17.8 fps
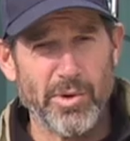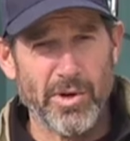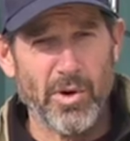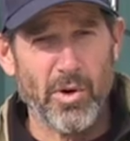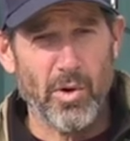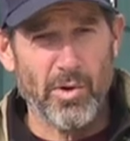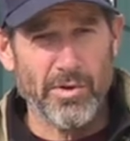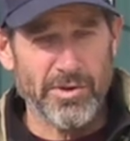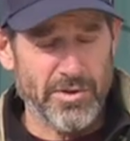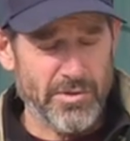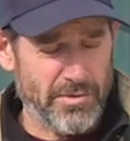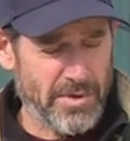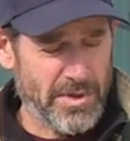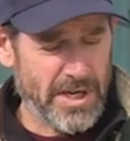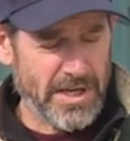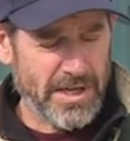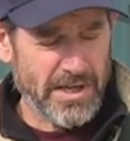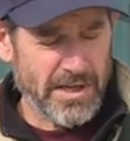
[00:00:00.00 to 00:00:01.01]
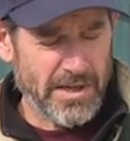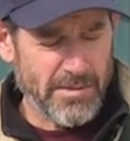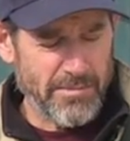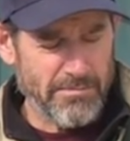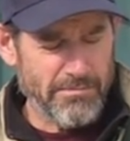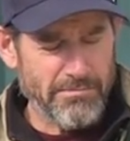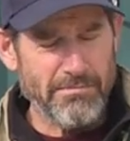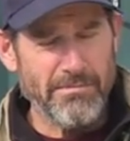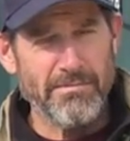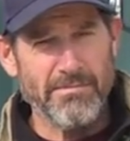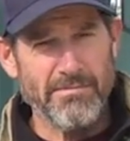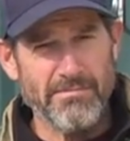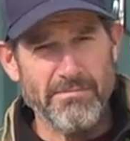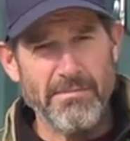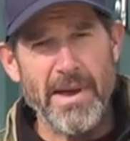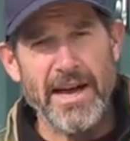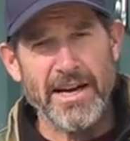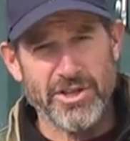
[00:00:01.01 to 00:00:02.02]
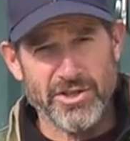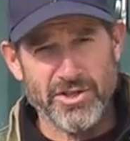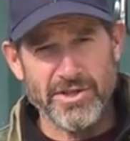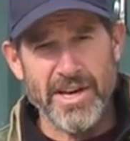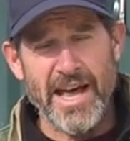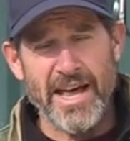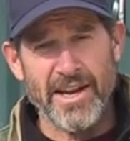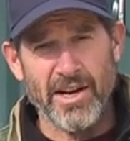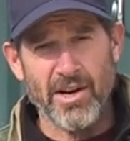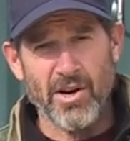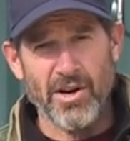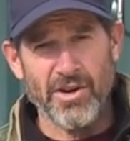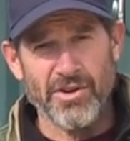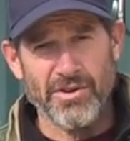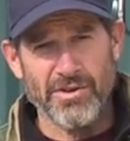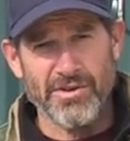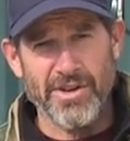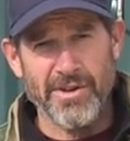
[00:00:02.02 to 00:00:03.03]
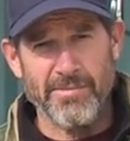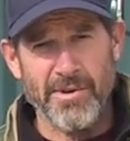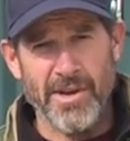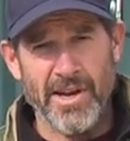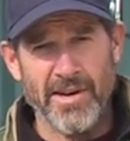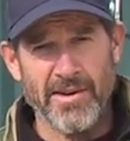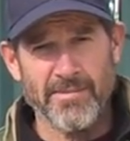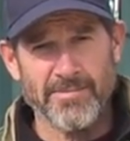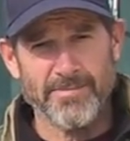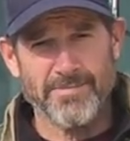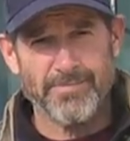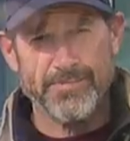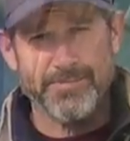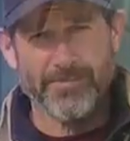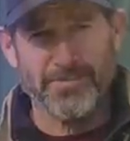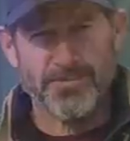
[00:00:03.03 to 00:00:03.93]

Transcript: put a whole new mesh netting on your dip net. If you're